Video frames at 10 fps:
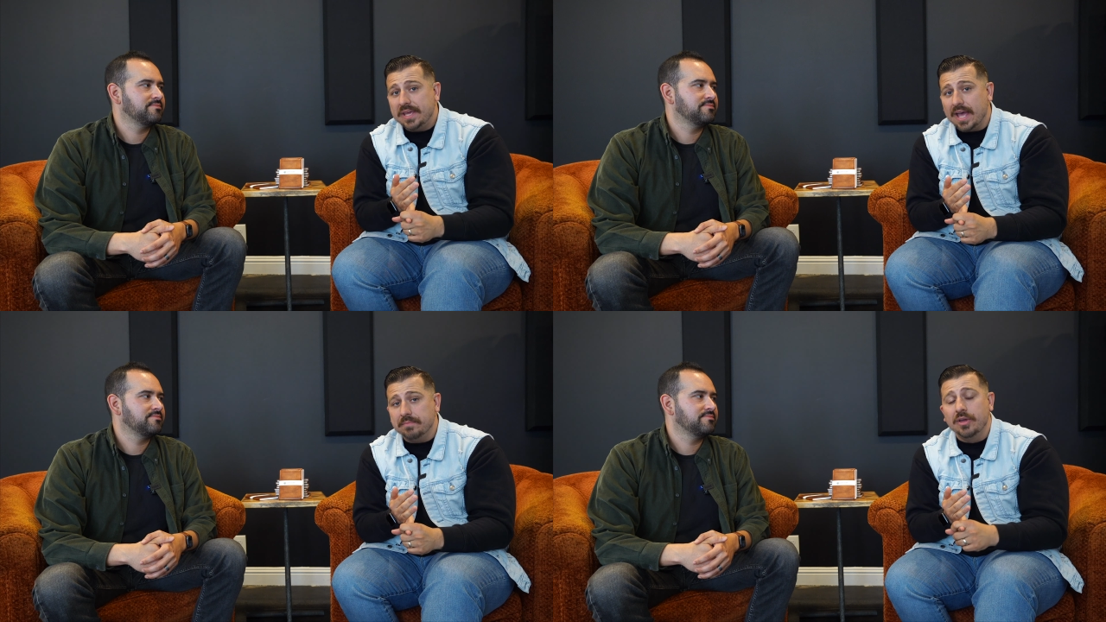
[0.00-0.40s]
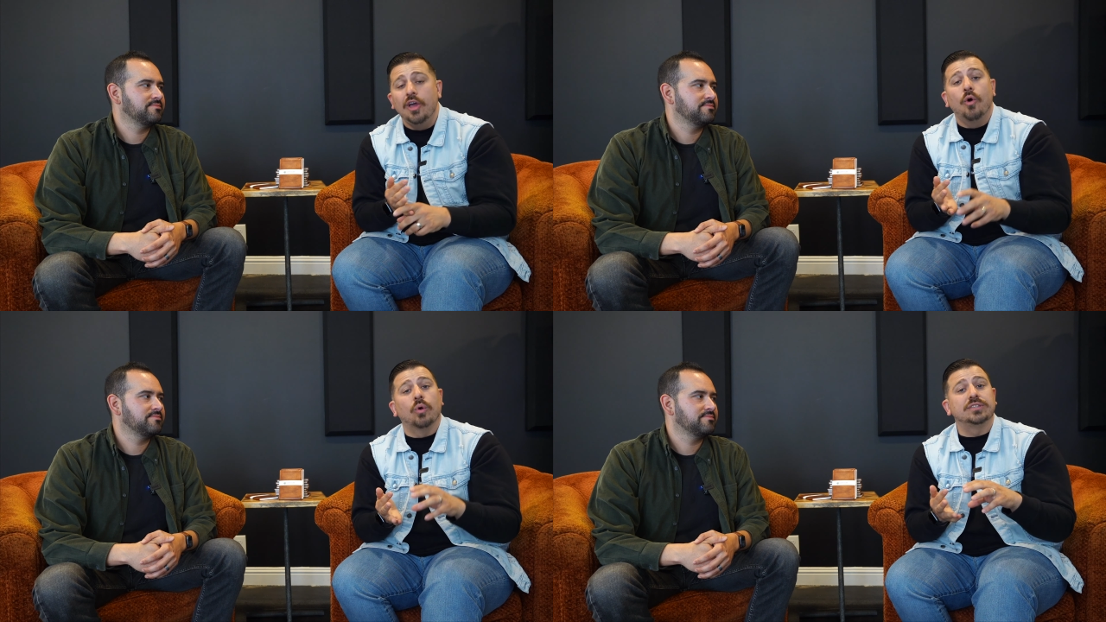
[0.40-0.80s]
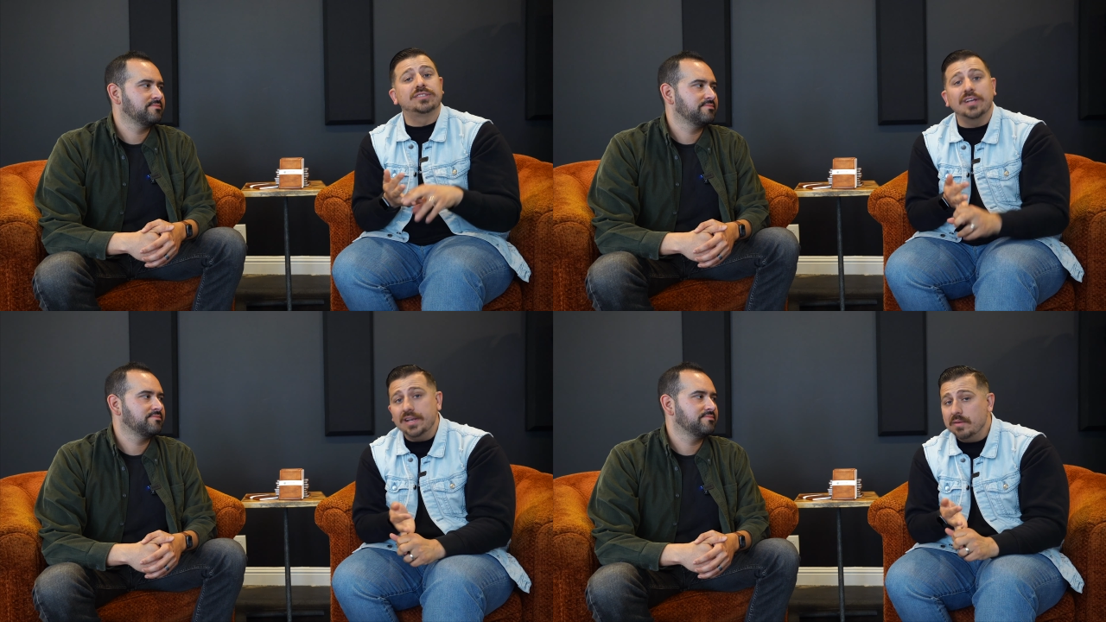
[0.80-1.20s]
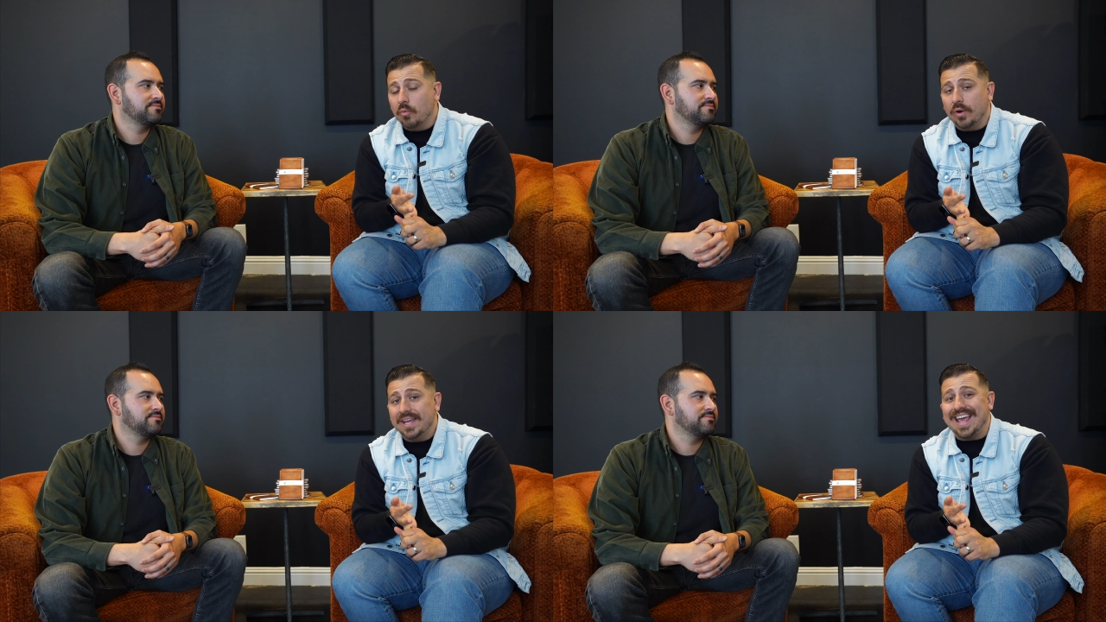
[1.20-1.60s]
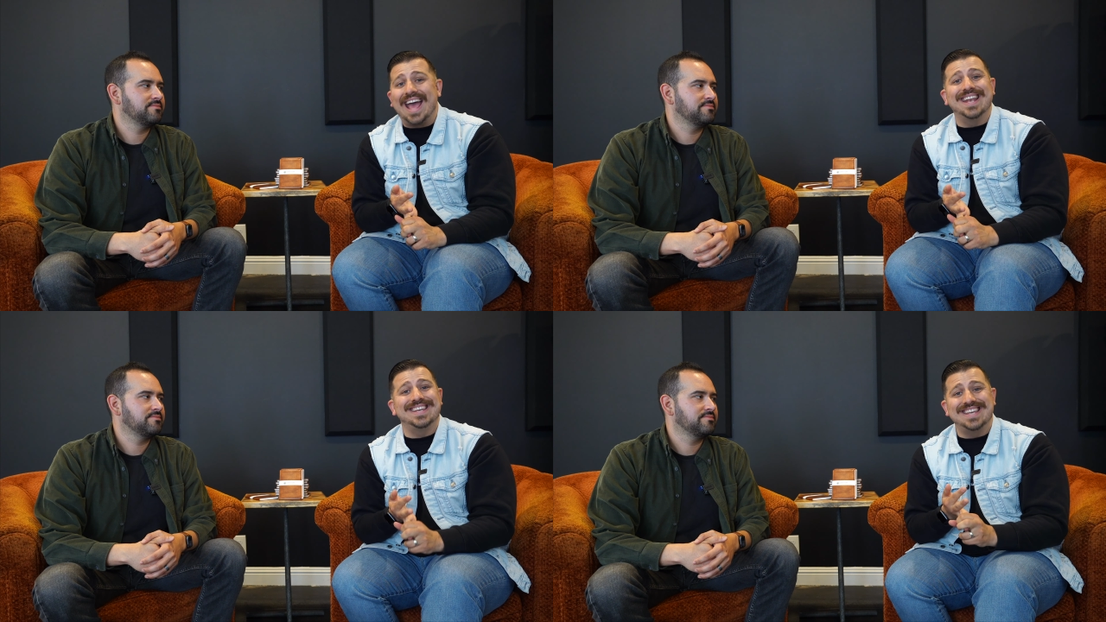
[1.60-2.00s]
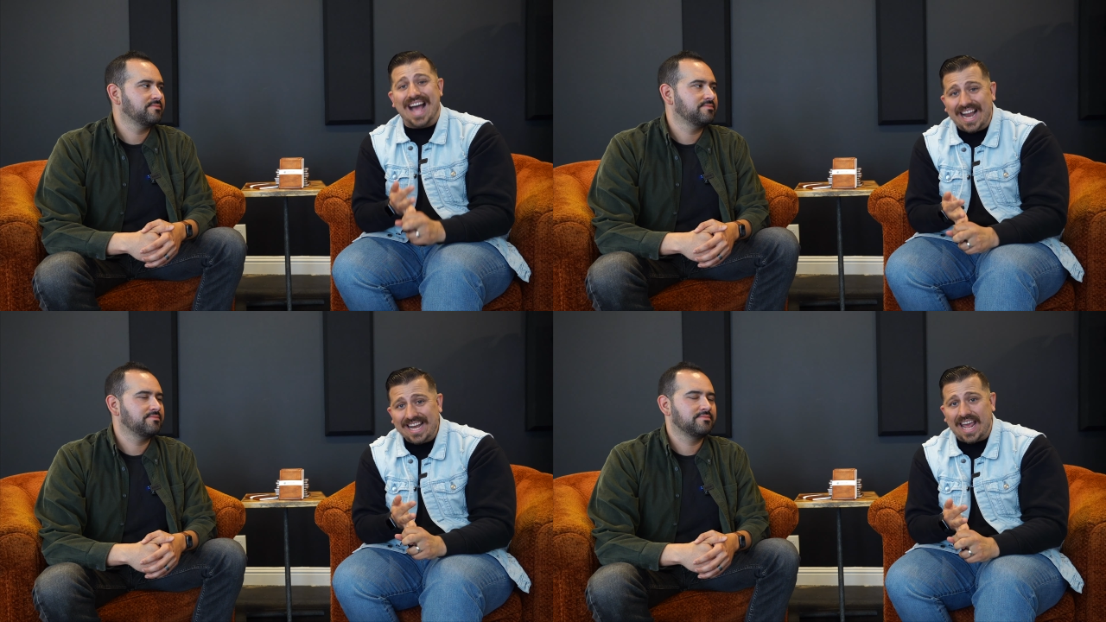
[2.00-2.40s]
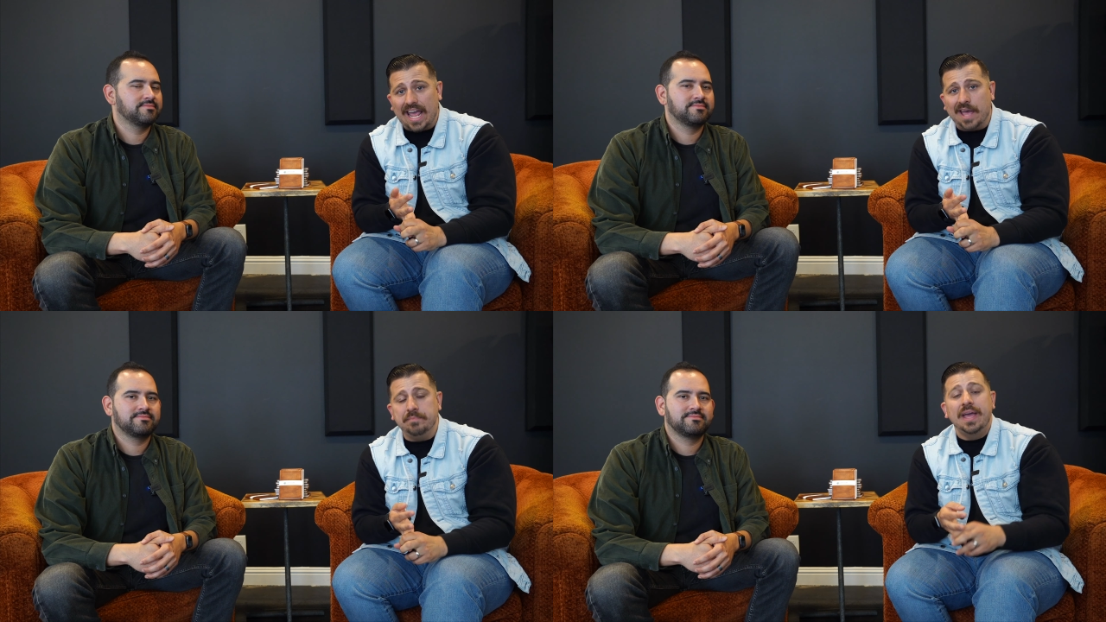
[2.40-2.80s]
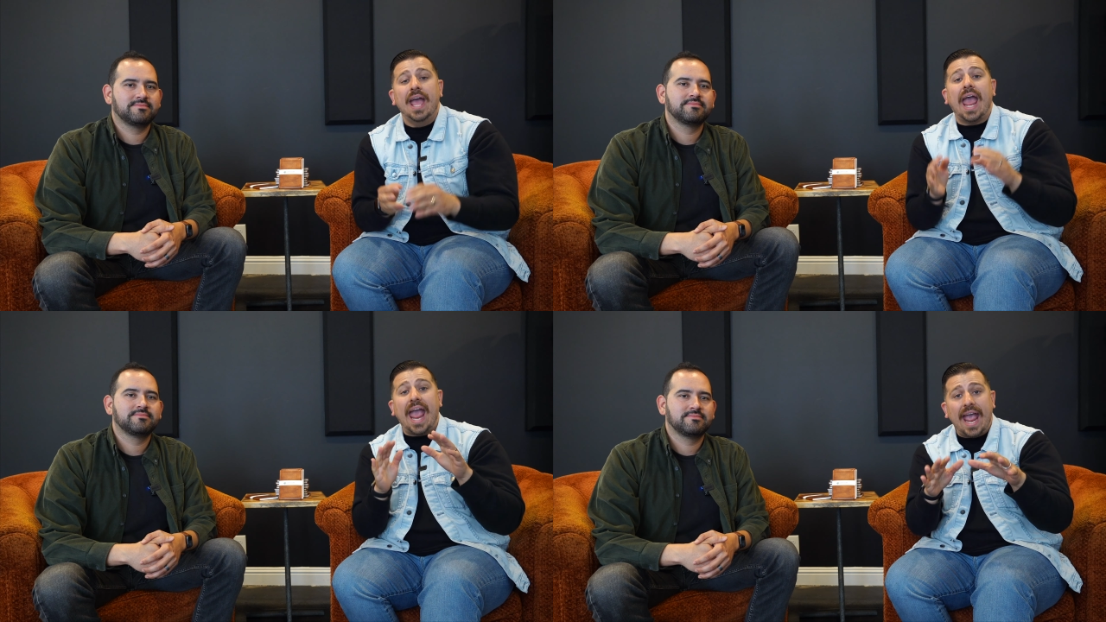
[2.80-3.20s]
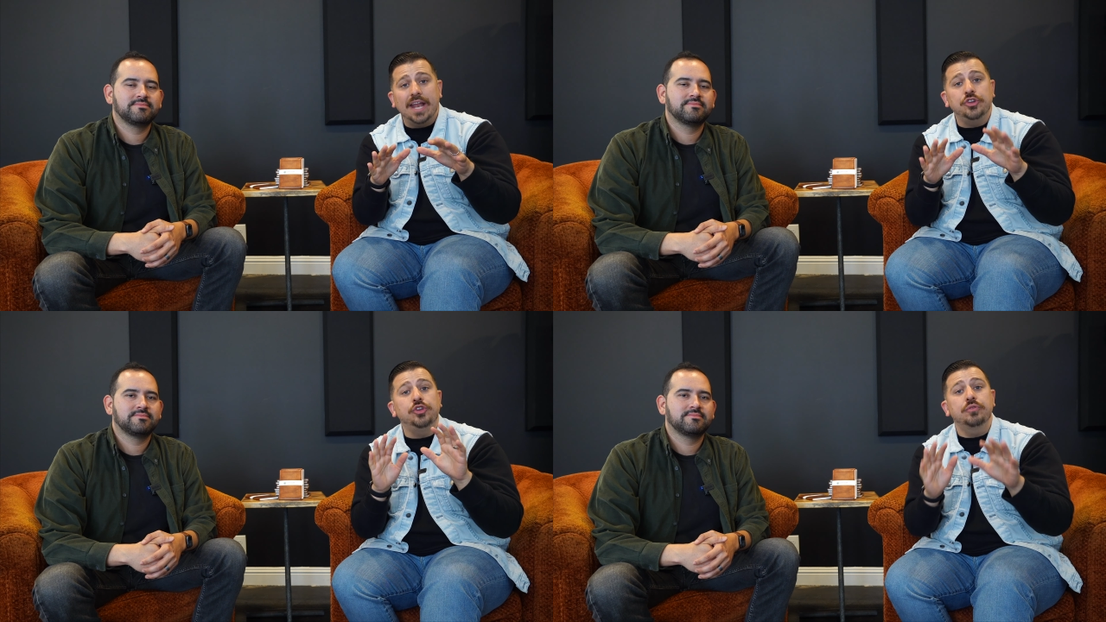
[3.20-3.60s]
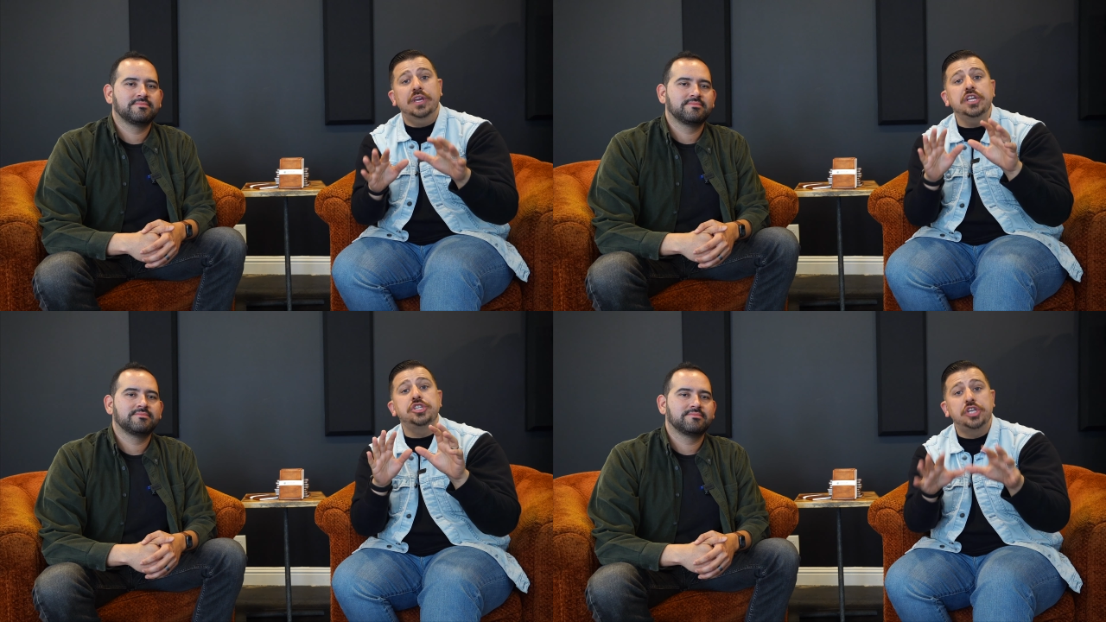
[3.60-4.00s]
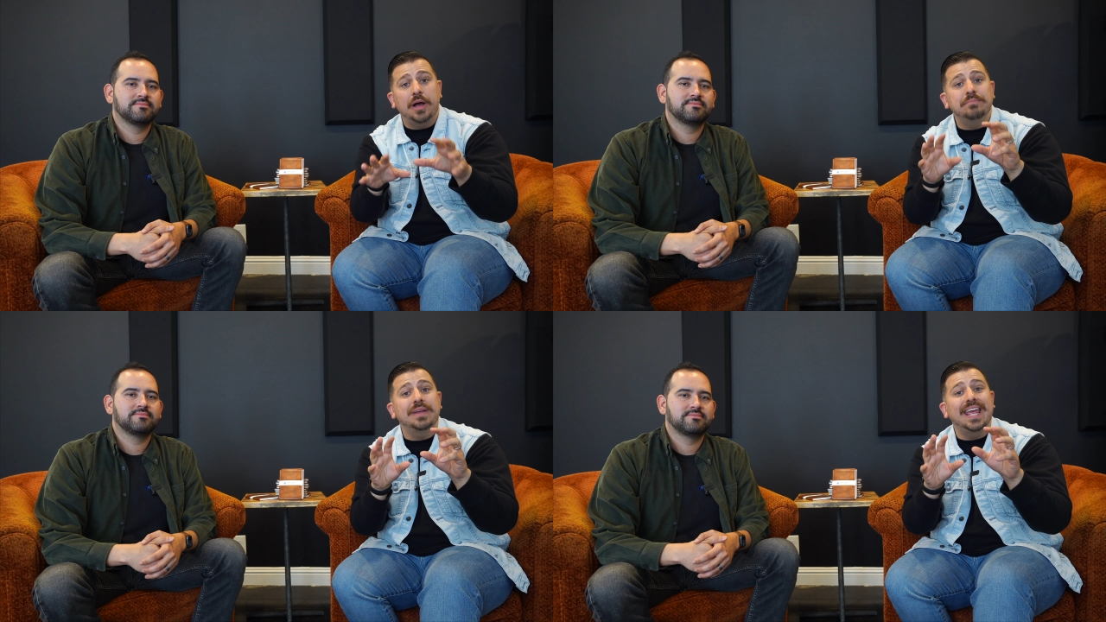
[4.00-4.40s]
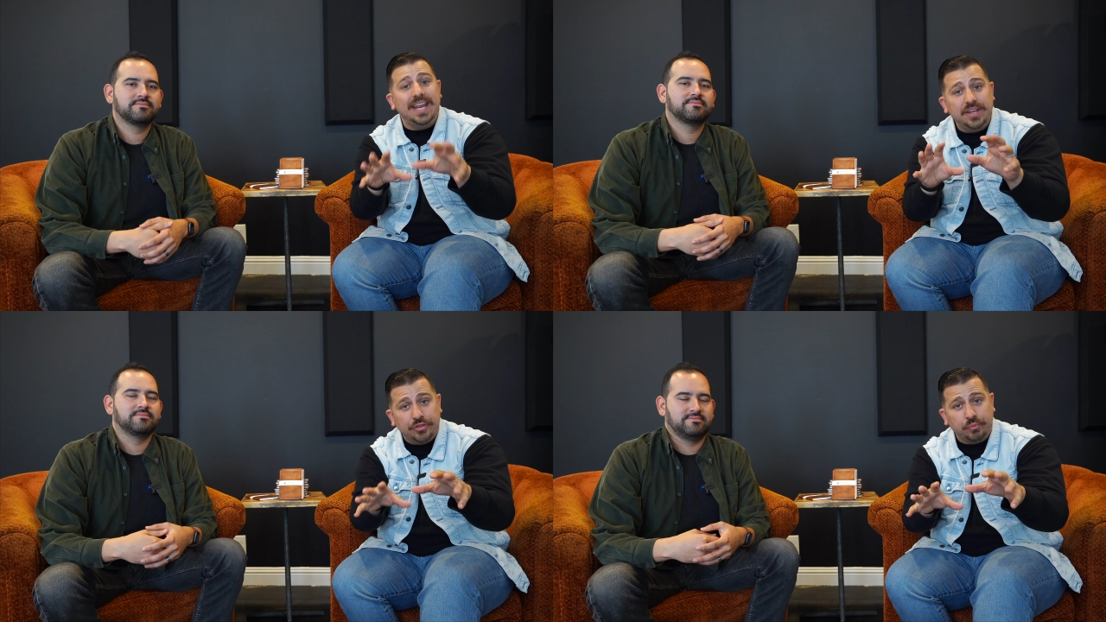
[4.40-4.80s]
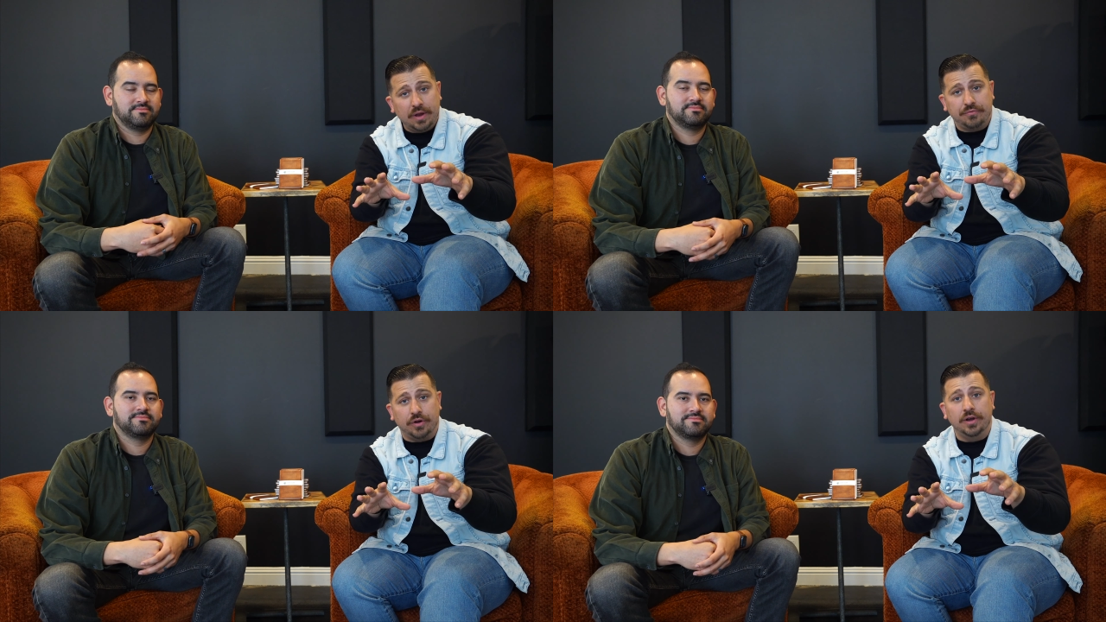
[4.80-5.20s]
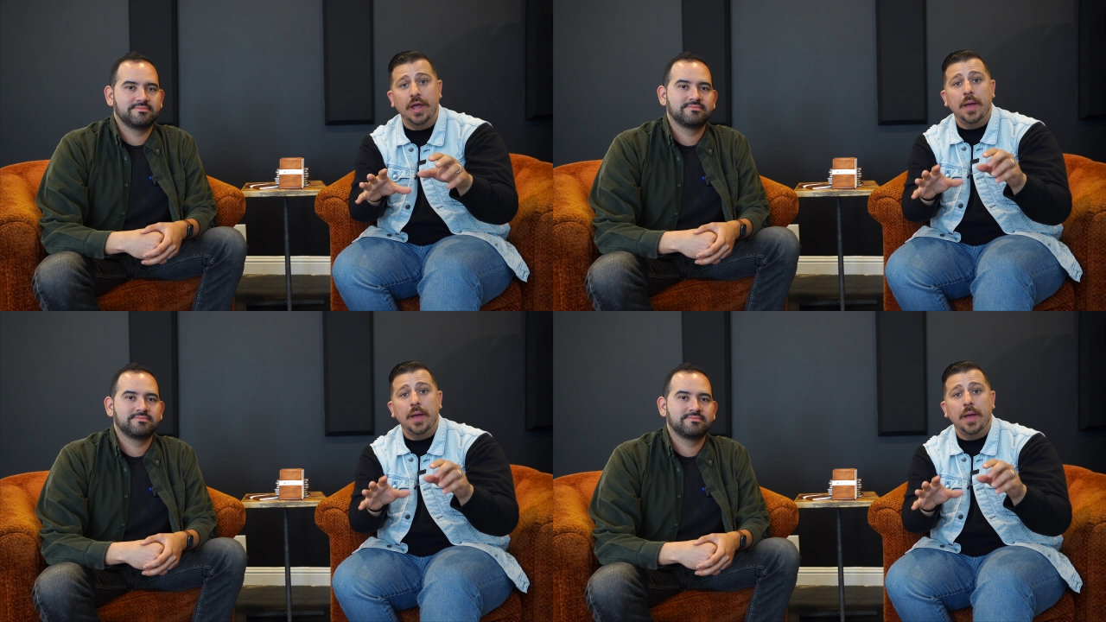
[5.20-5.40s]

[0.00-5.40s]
Speaker 1: p m or Sunday morning at nine a m And you can jump into the river